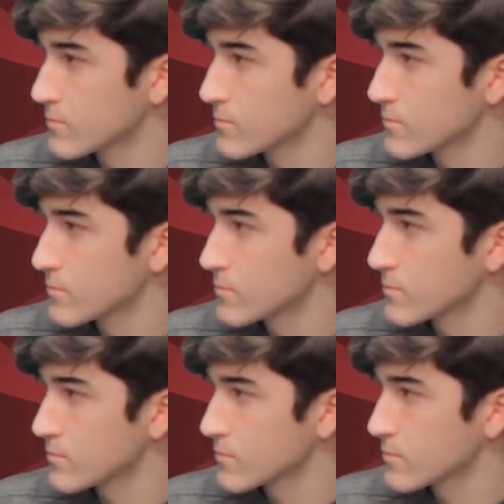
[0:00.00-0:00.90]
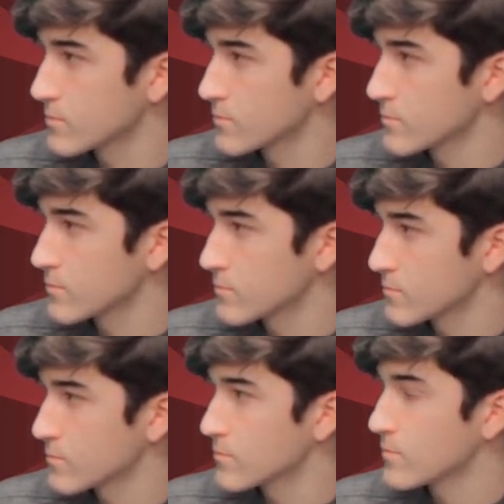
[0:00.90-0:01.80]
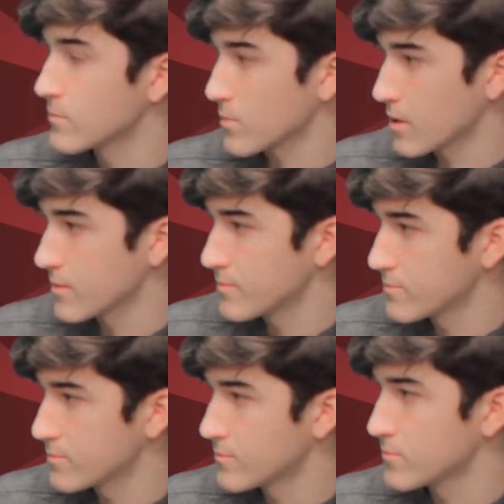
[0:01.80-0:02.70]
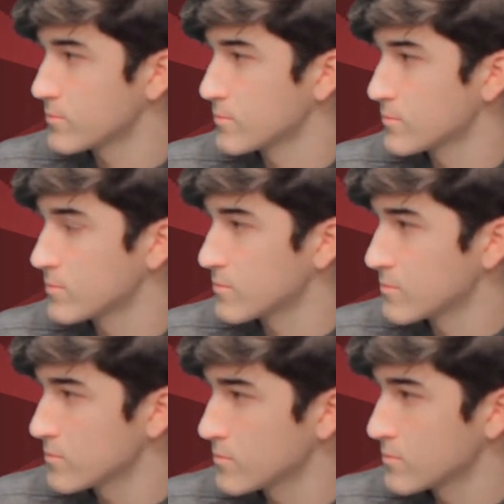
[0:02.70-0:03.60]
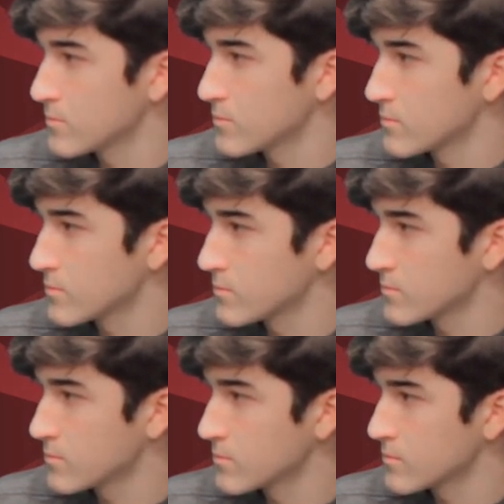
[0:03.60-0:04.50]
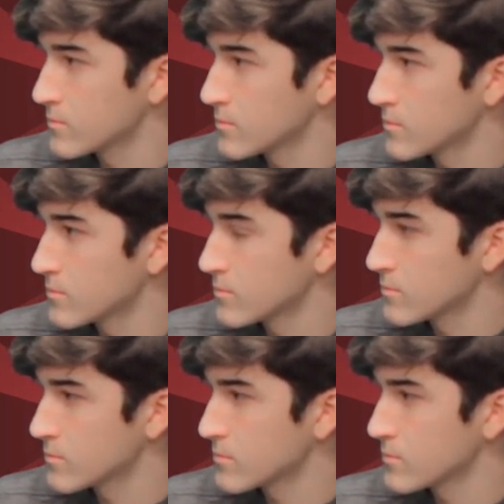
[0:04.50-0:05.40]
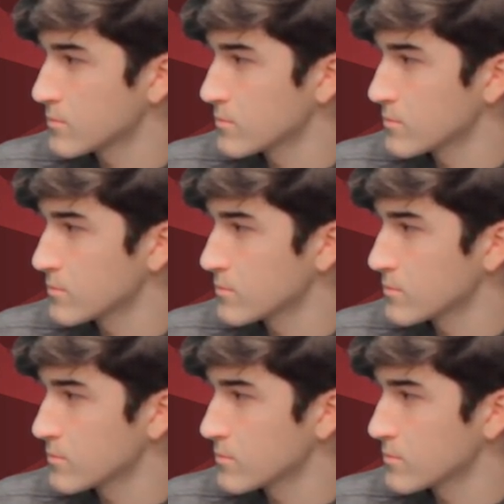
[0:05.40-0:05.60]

[no speech]